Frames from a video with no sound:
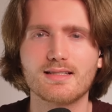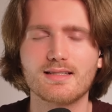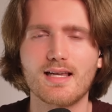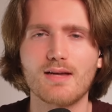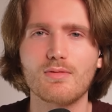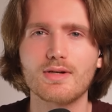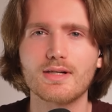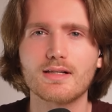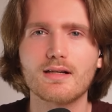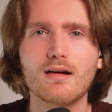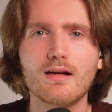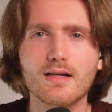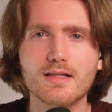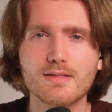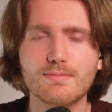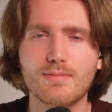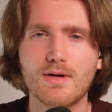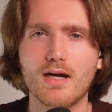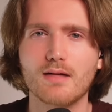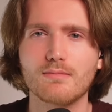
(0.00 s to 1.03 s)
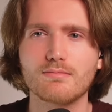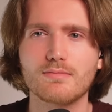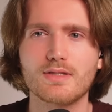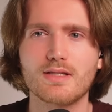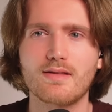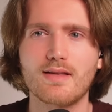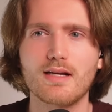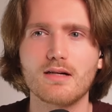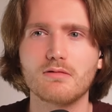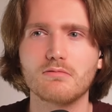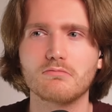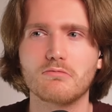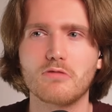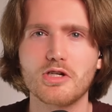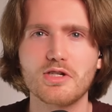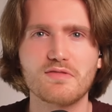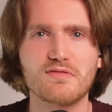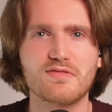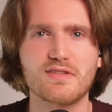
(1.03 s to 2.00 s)
They want to cause problems, and they don't
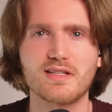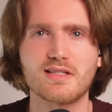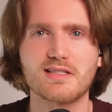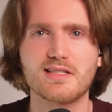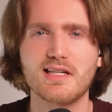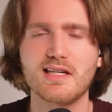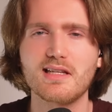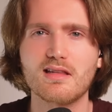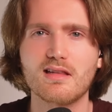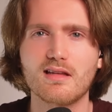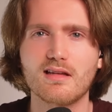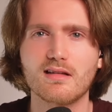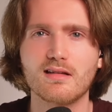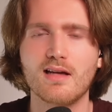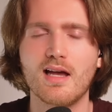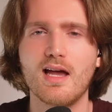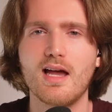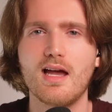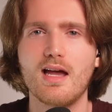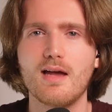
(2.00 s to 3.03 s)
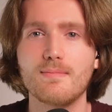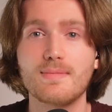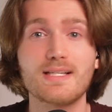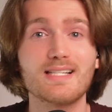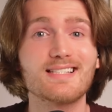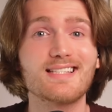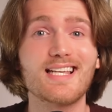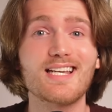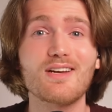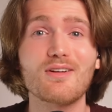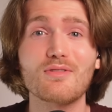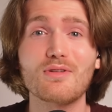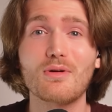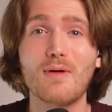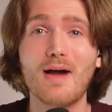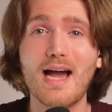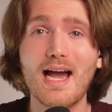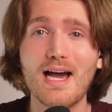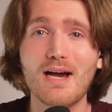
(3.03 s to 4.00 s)
want to fix anything because they don't
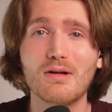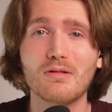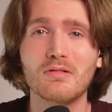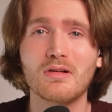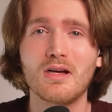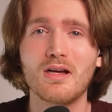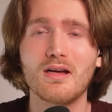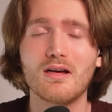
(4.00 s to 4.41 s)
know how.